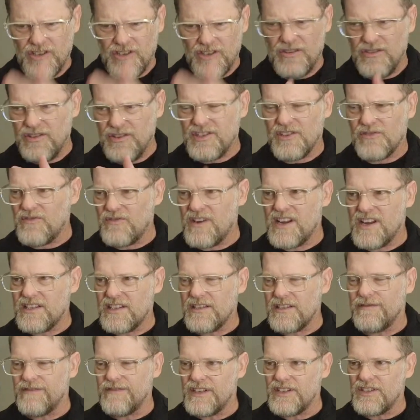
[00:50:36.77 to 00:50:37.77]
use the
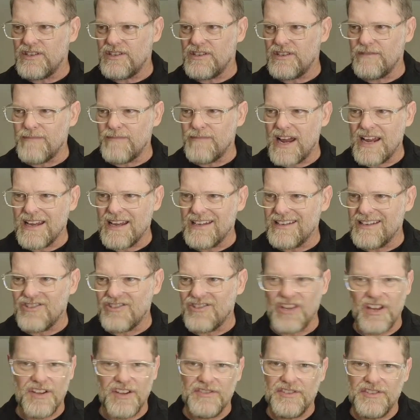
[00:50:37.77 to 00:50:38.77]
rest of it to make a
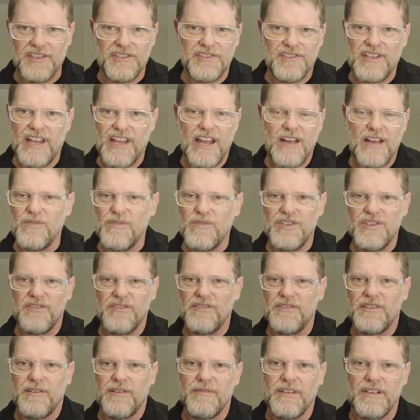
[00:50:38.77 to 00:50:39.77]
toasted sandwich
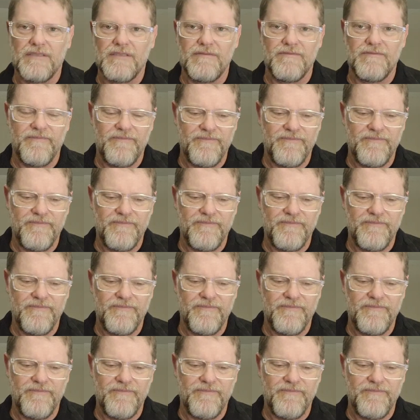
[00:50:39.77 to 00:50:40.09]
or something.